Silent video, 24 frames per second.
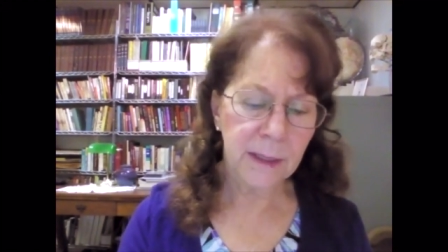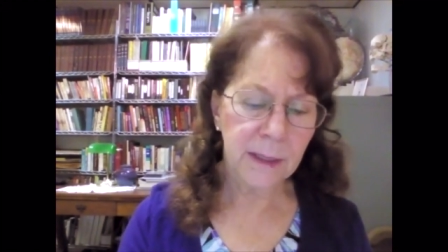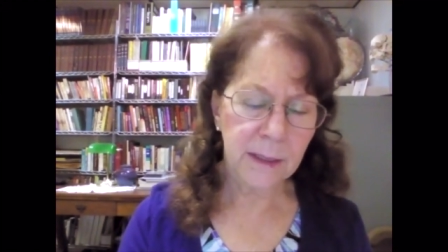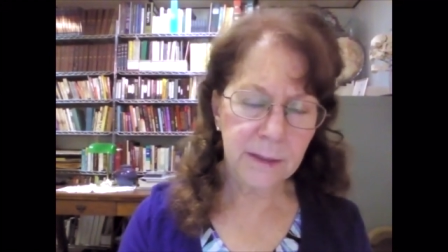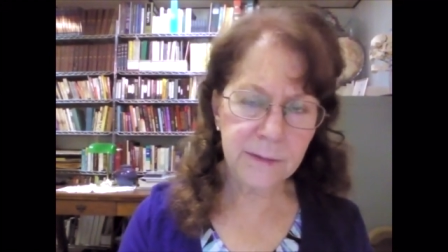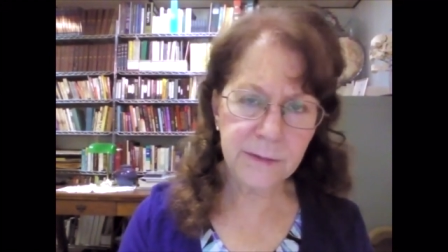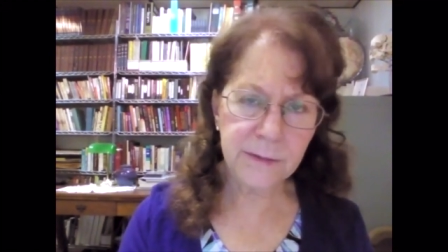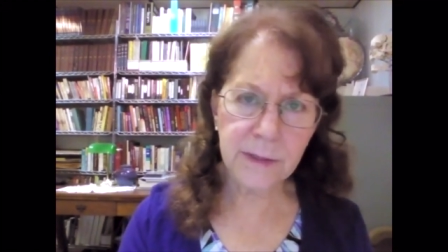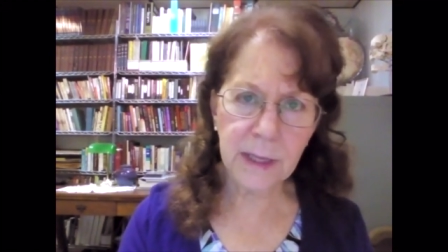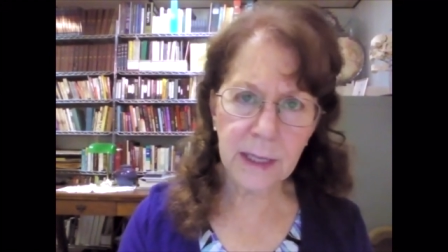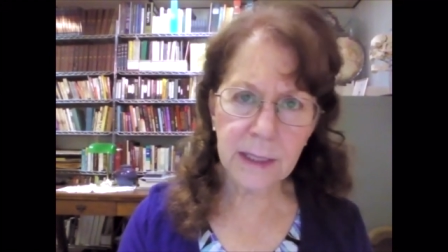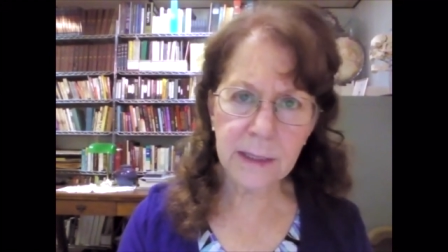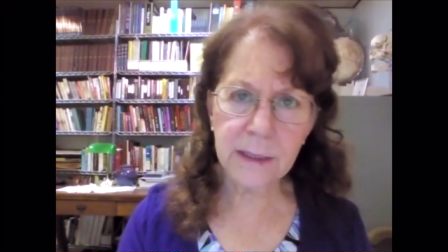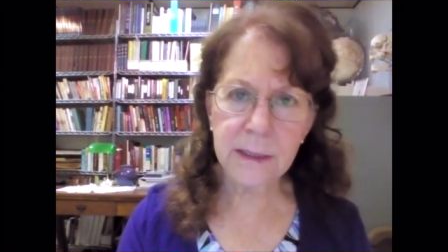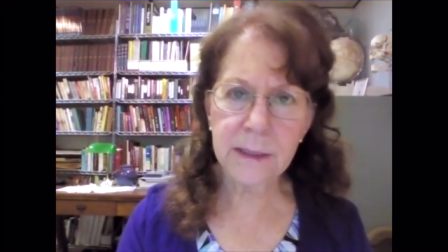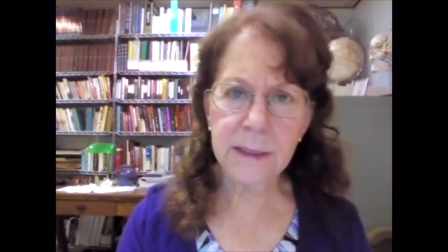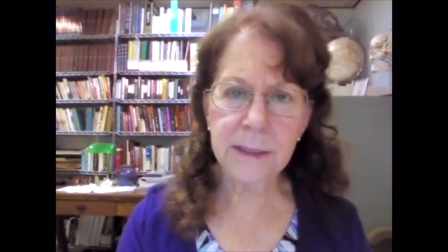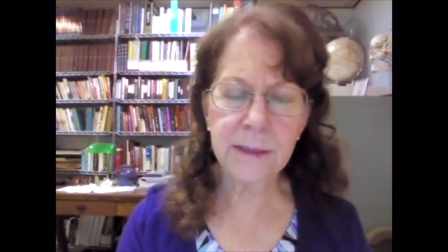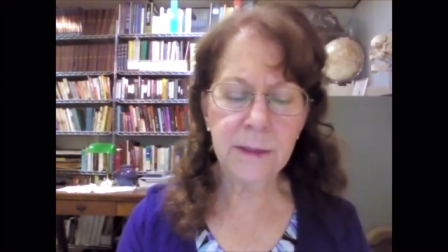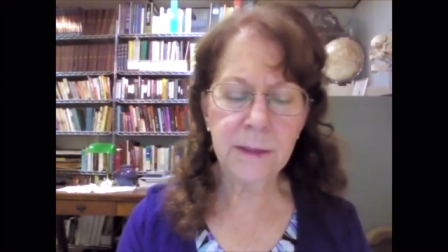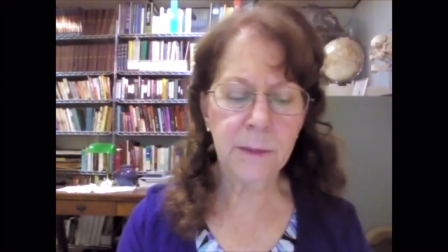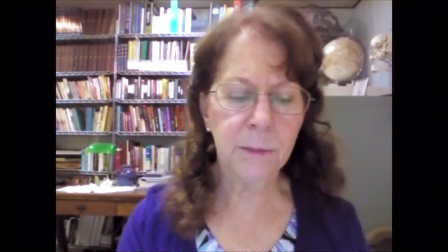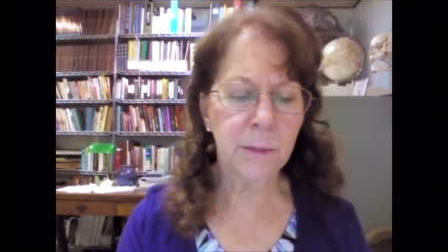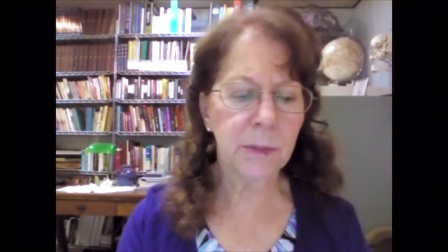a cycle
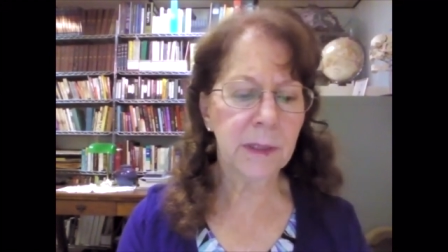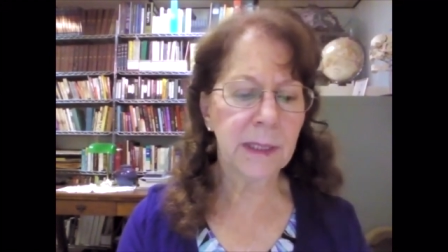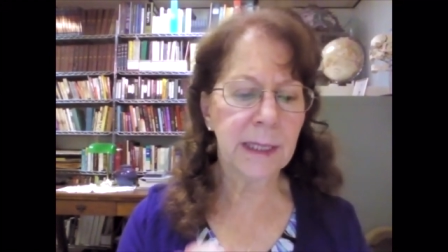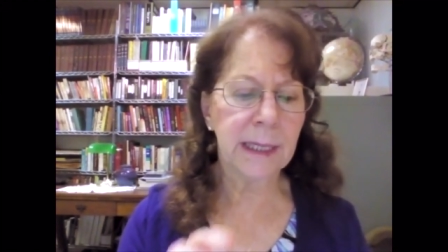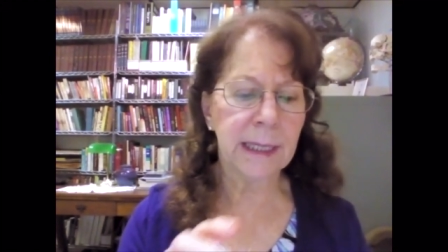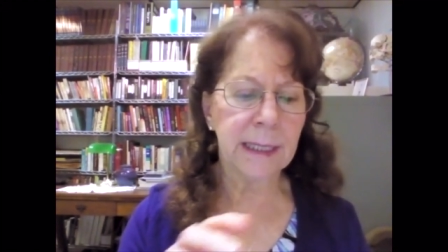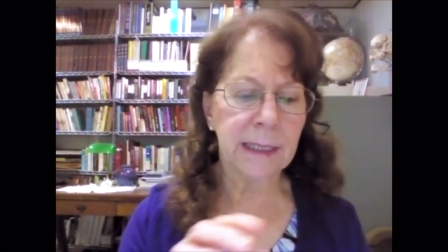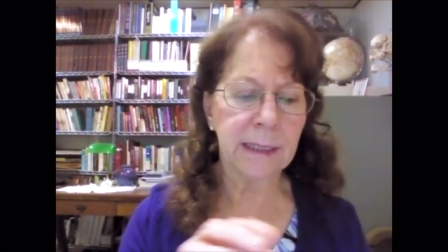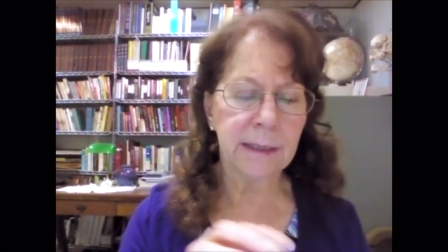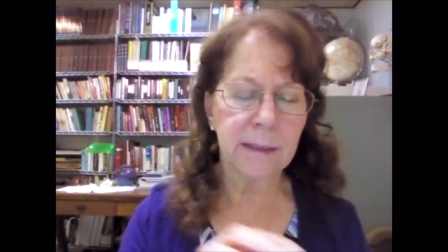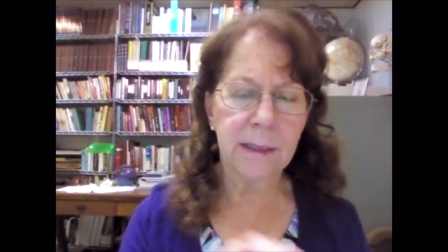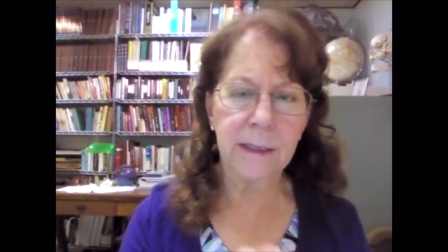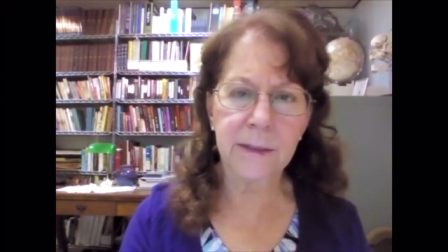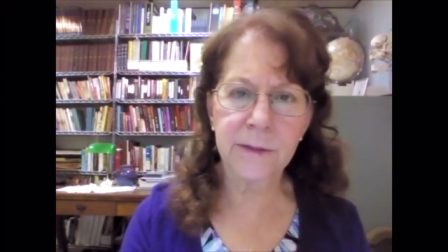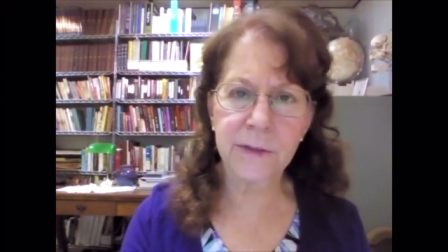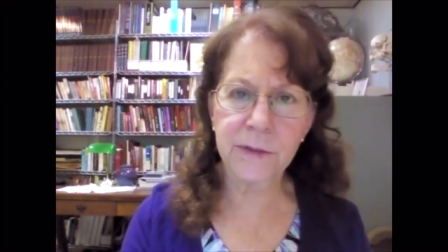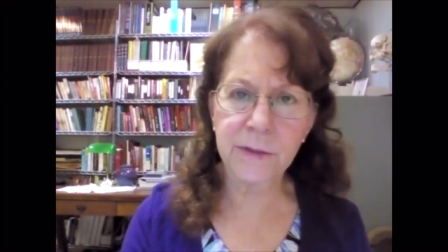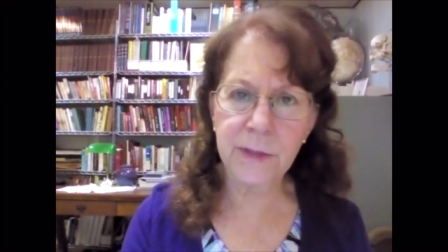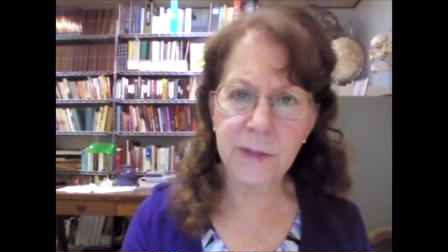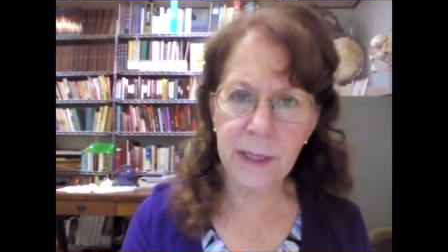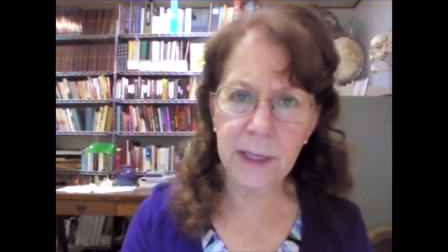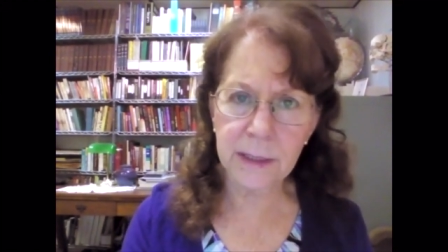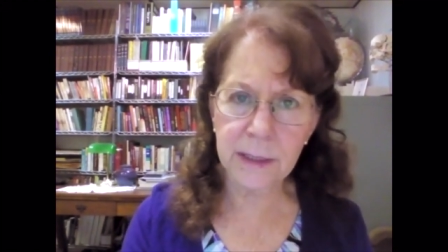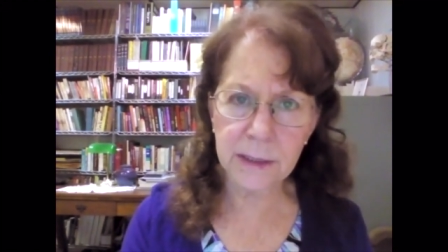in the planet, a
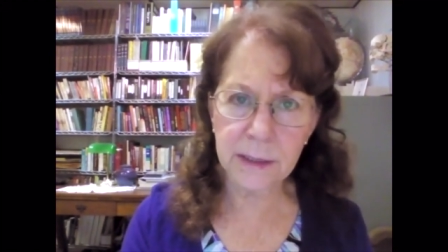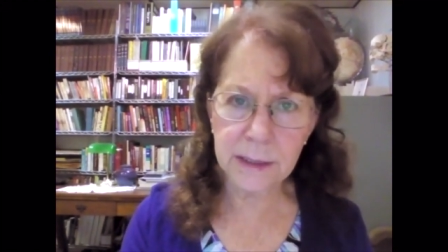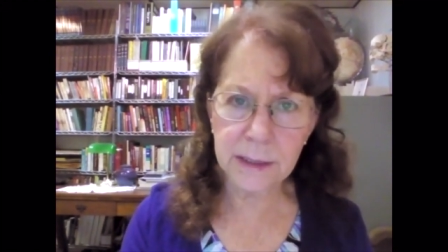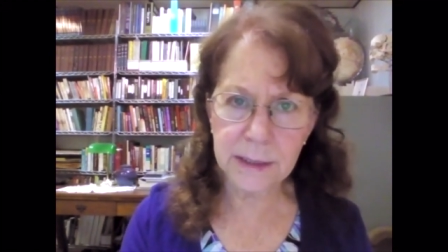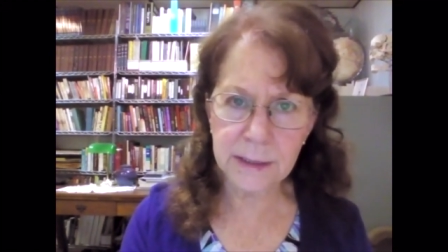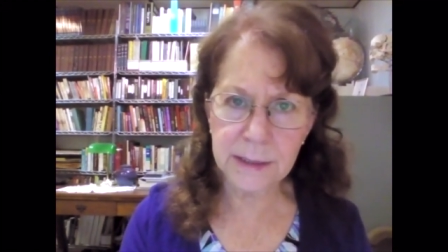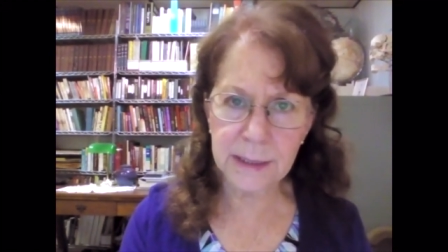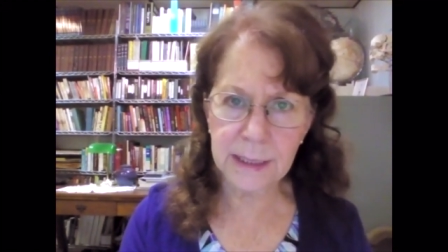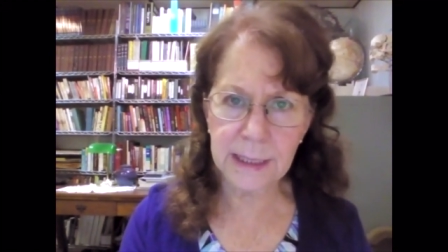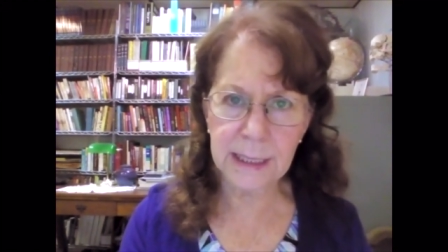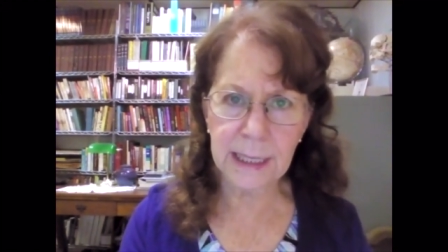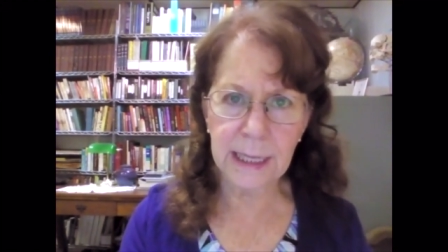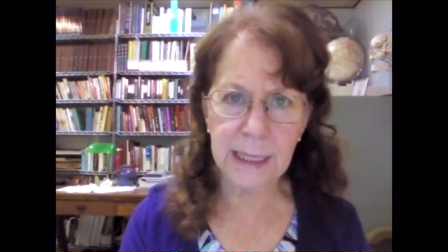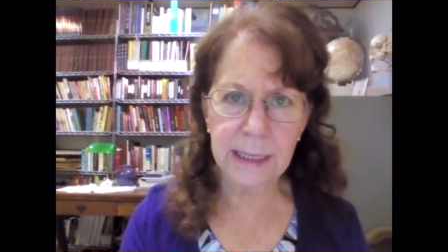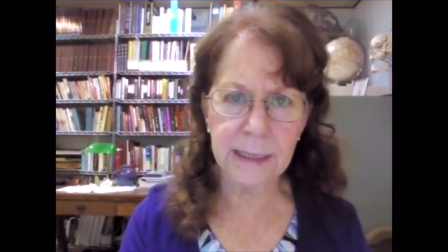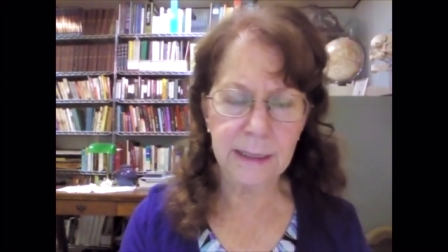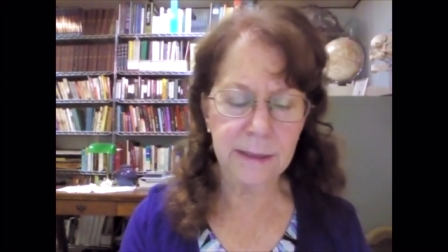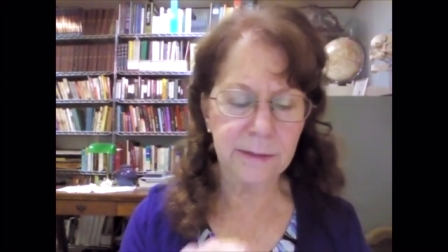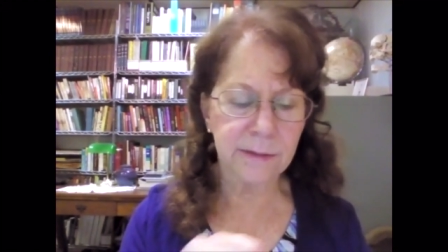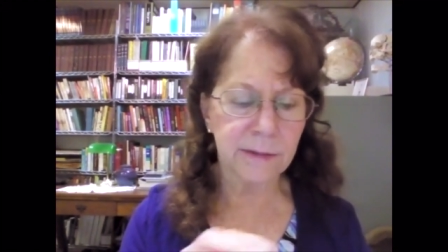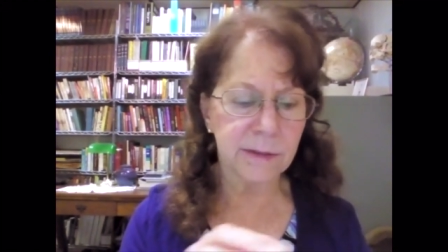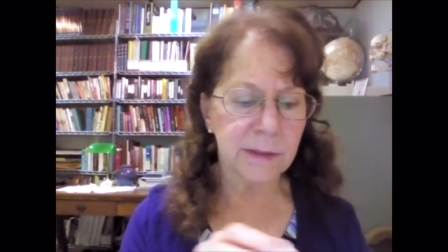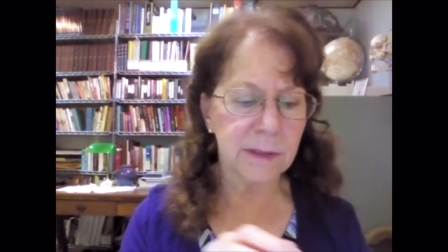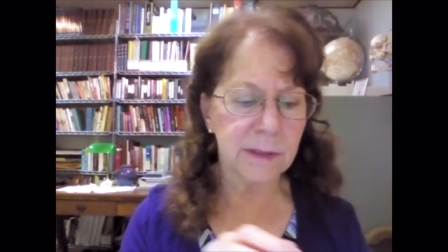cycle in the
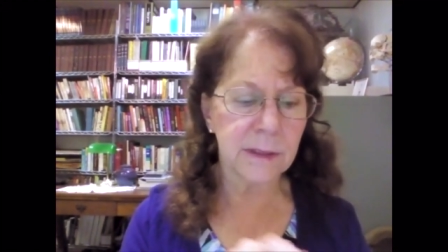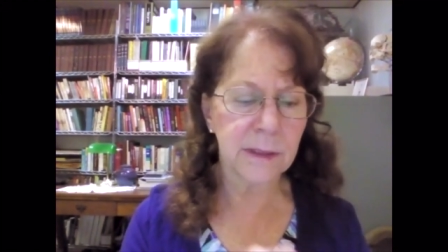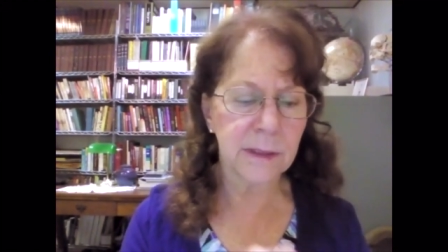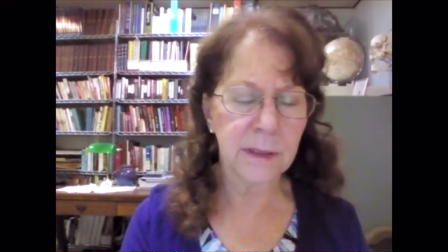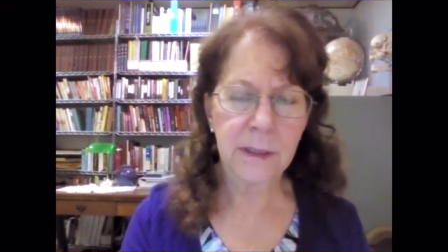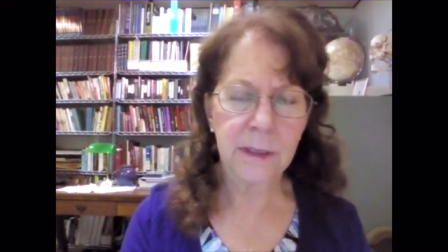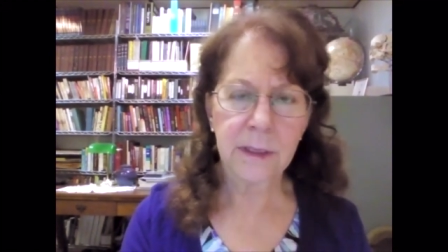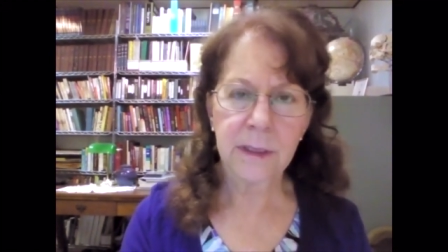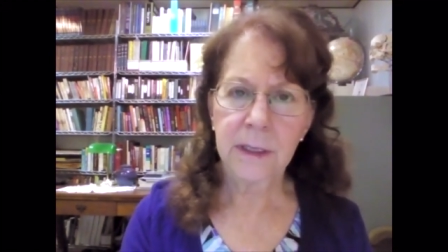galaxy,